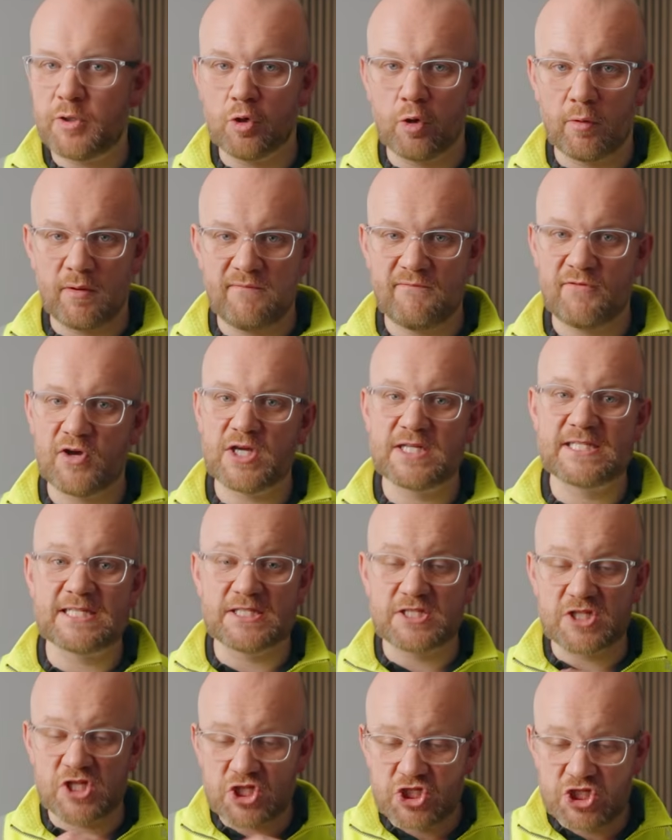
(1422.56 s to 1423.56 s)
your
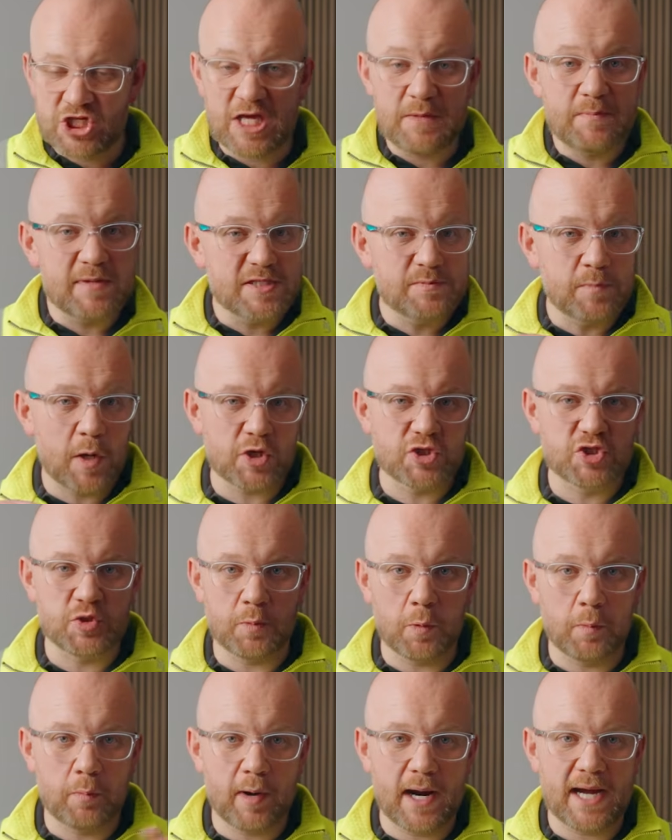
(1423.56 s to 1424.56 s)
inverter to the cheapest
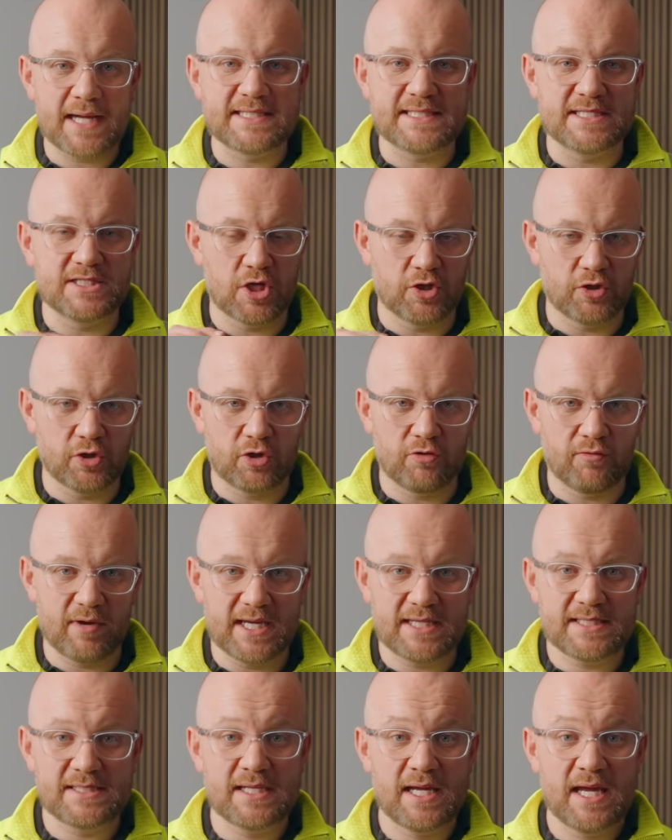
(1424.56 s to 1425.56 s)
possible prices on the
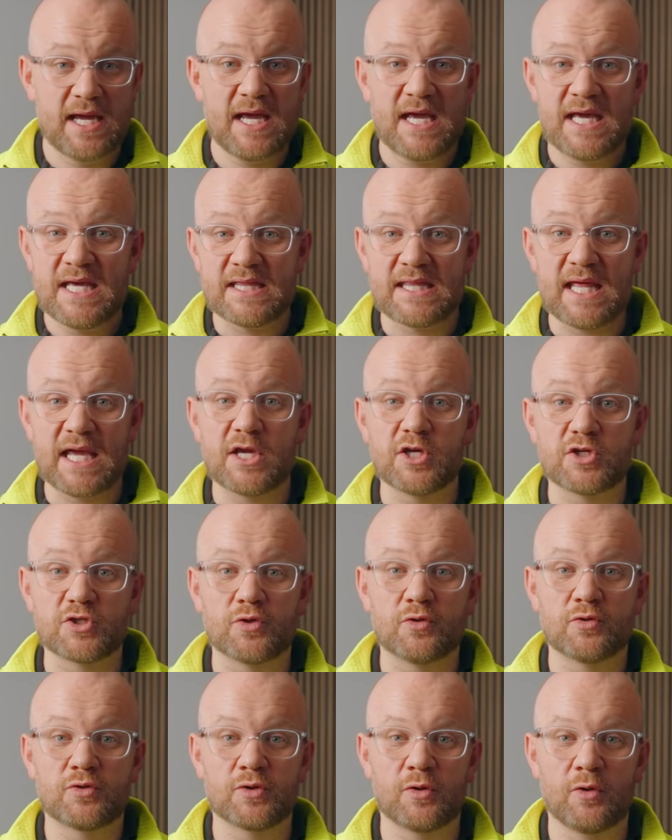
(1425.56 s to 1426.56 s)
grid. They can
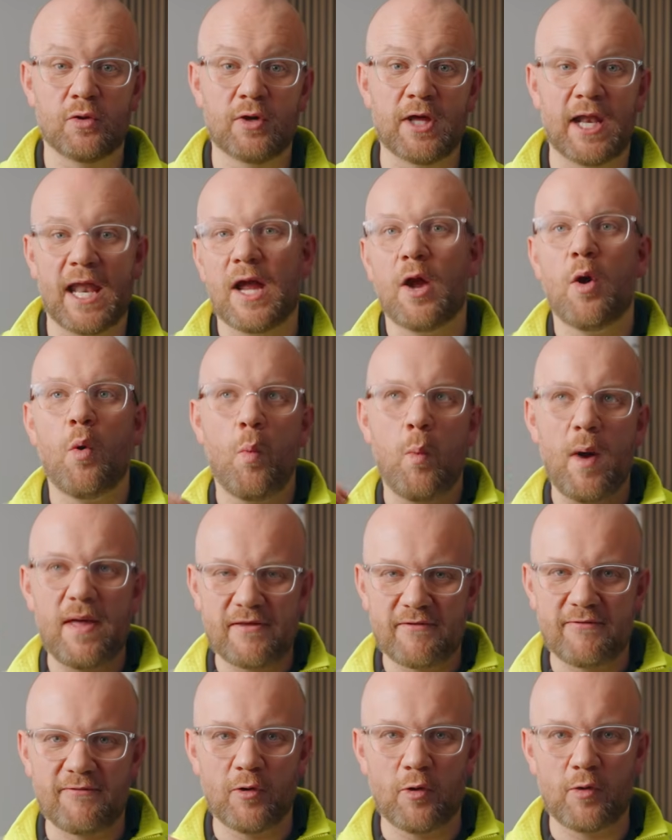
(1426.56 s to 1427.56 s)
also look at like
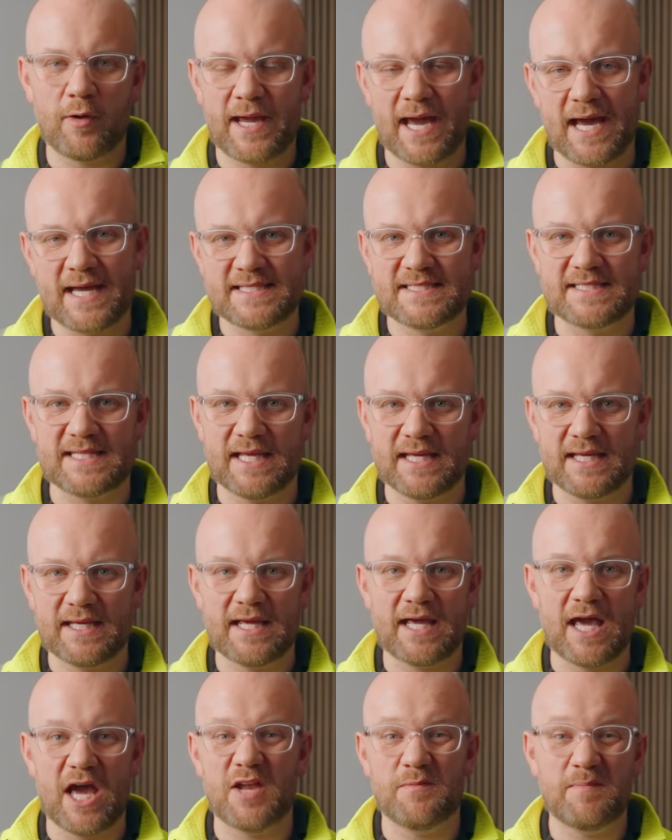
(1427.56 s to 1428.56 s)
weather
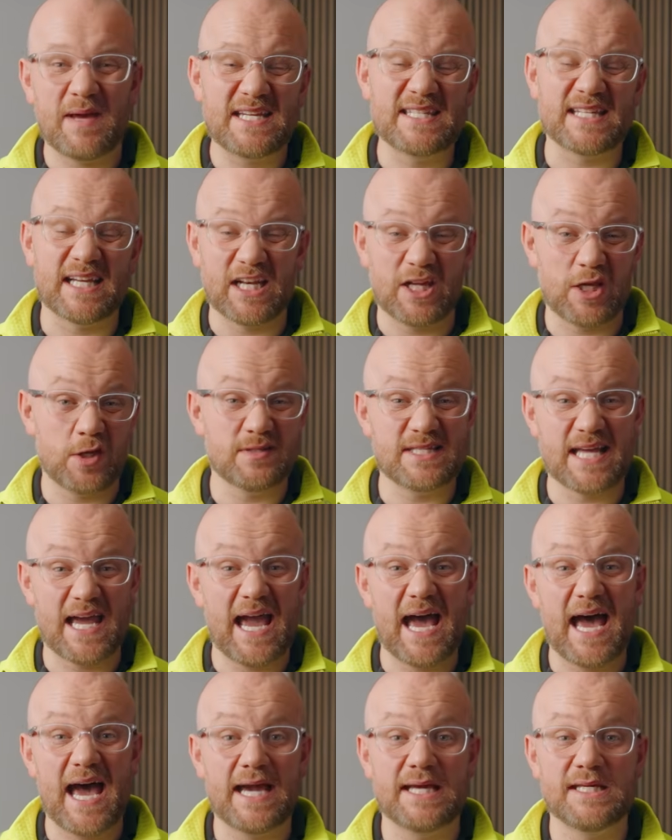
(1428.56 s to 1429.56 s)
forecasting and basically use
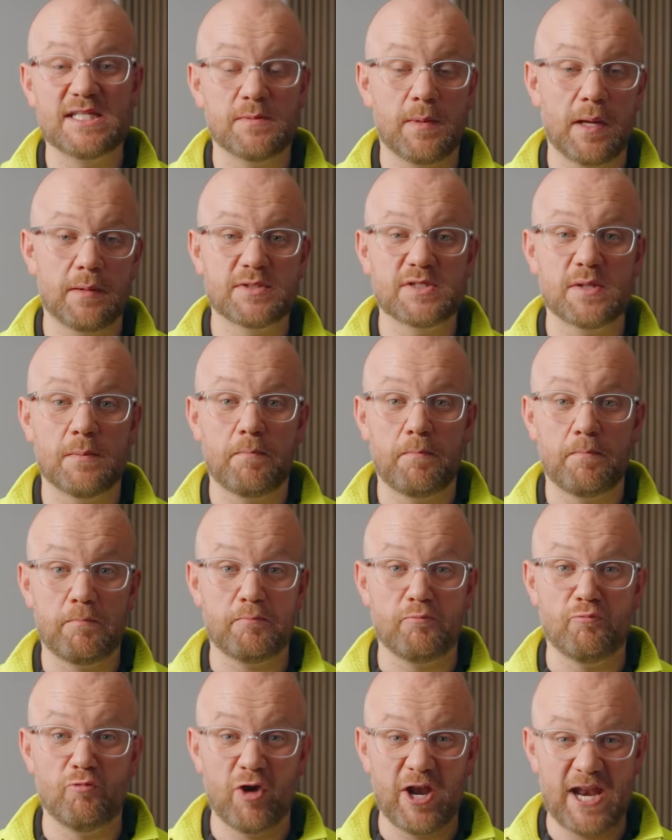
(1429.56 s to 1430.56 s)
AI to be able to
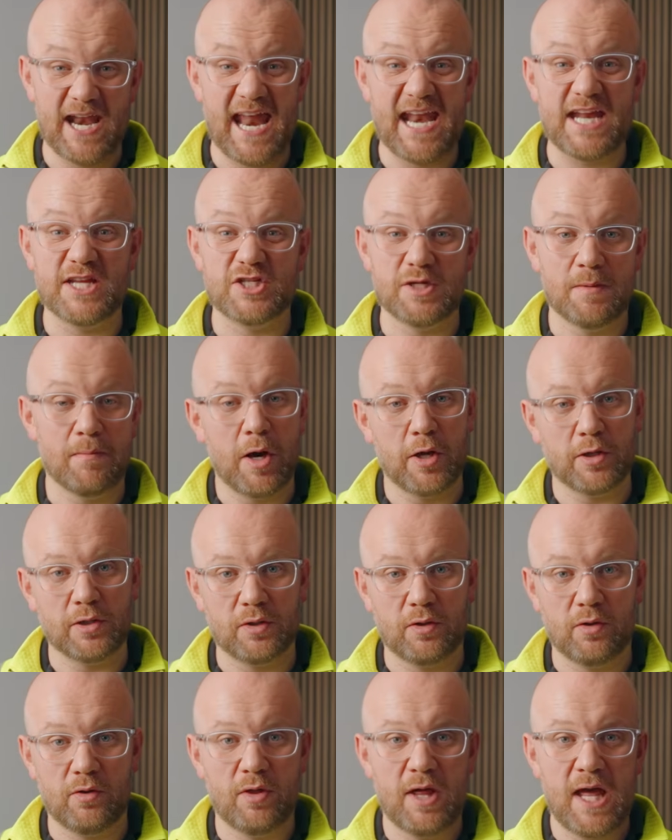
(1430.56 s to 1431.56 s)
run an energy
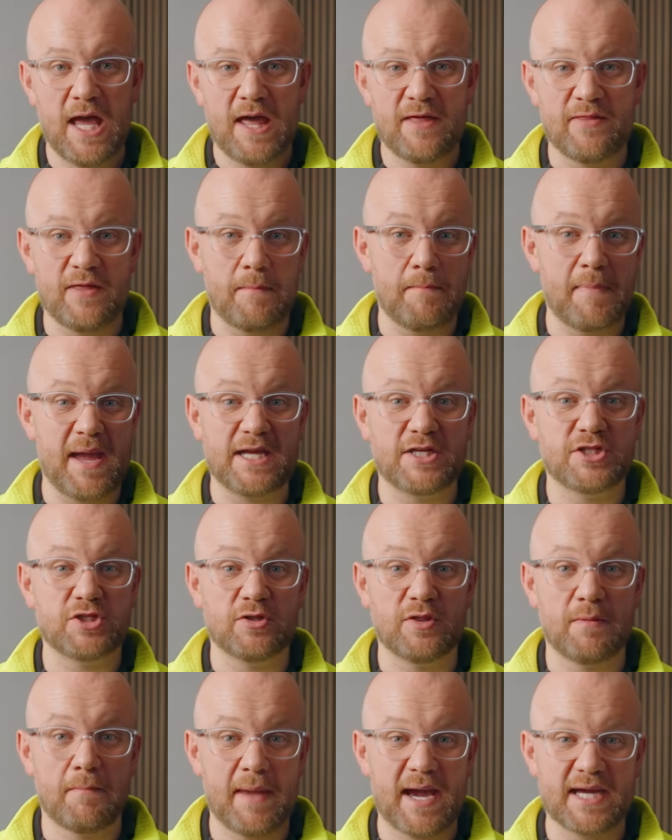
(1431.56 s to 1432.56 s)
model that makes
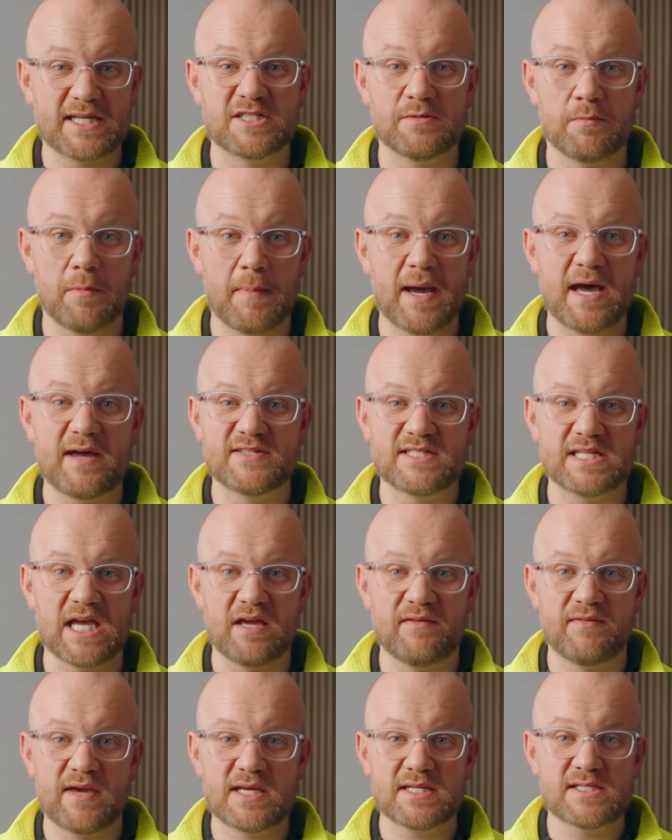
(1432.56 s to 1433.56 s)
you the maximum amount of
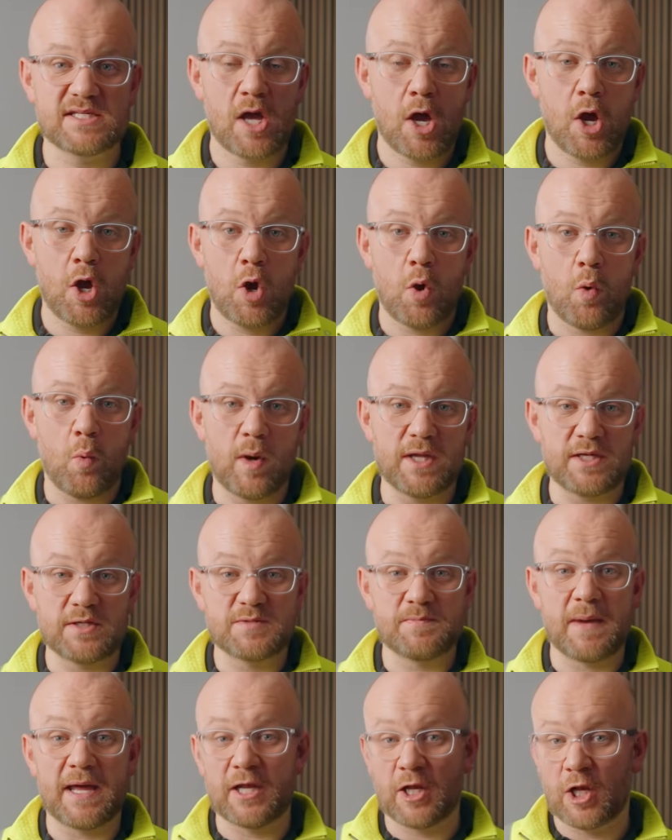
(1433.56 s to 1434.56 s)
savings. When you
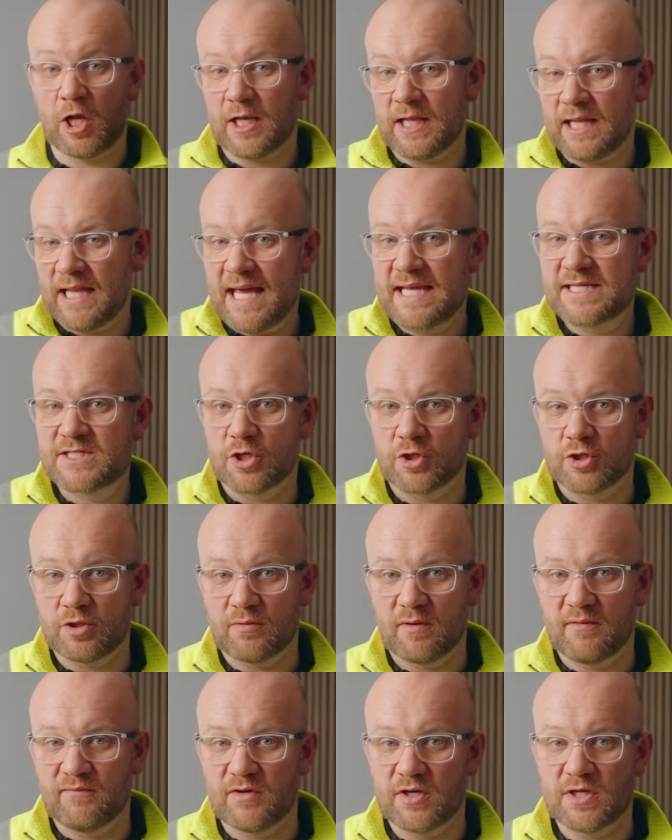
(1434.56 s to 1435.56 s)
spend a lot less on
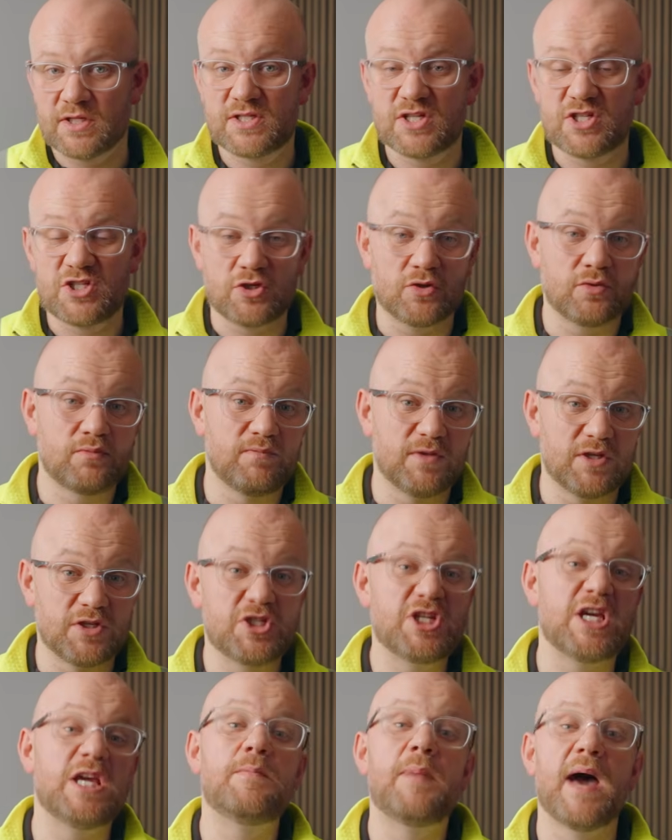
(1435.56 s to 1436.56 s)
your inverters, your
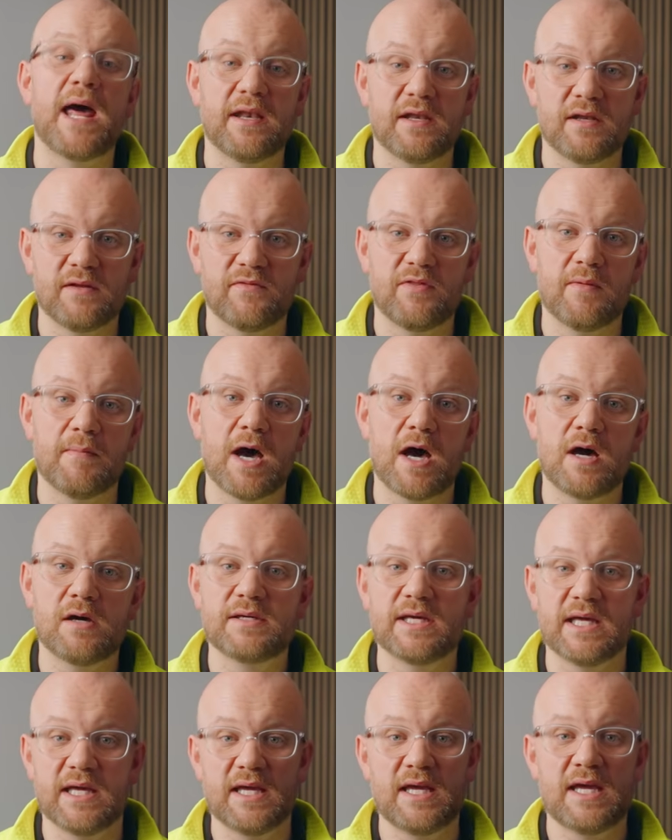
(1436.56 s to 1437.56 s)
cheap end of the
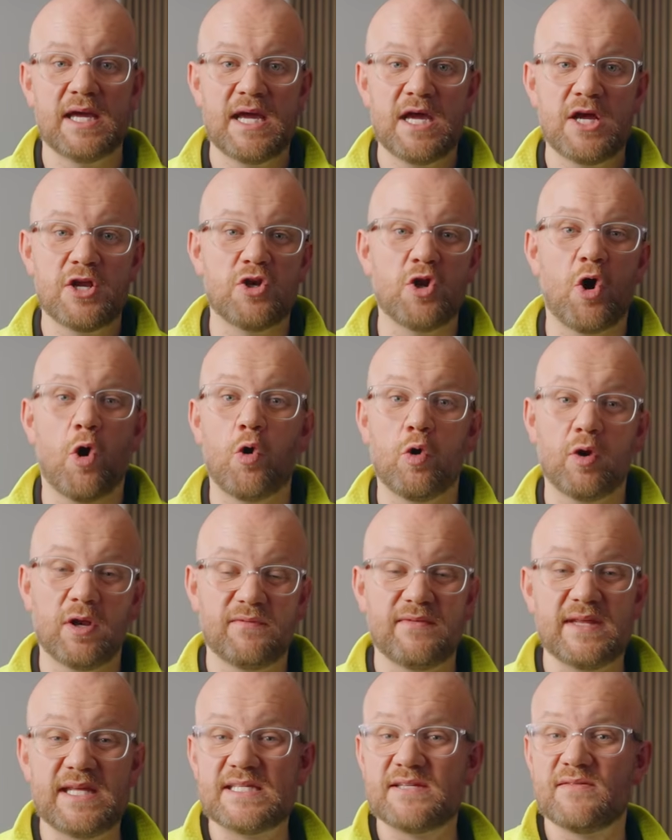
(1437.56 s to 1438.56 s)
market, not all
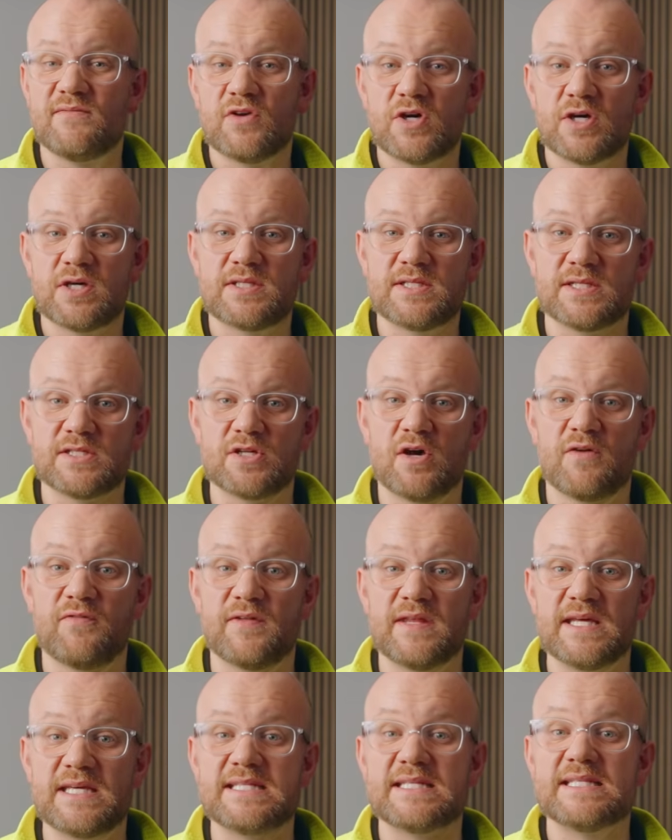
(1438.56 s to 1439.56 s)
of these inverters
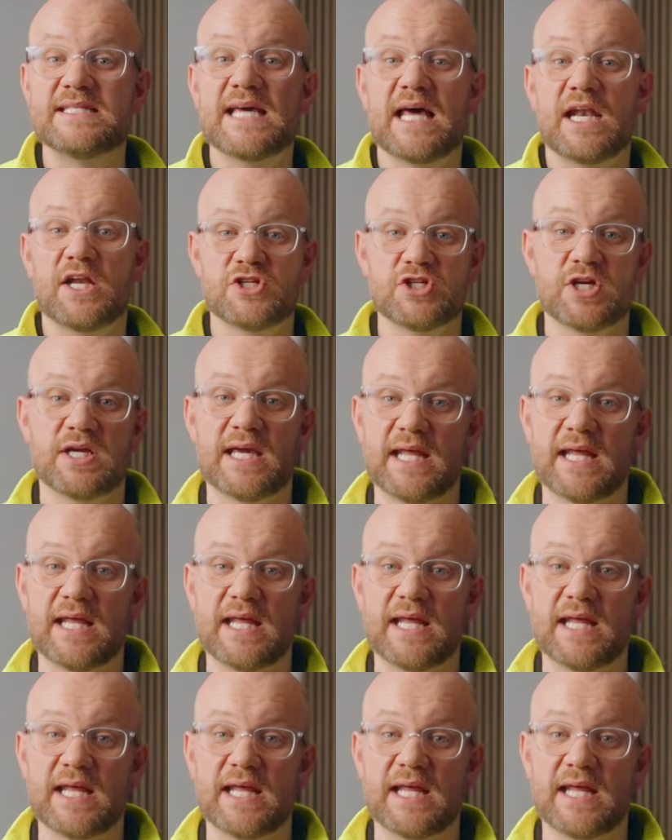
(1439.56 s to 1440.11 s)
offer these intelligent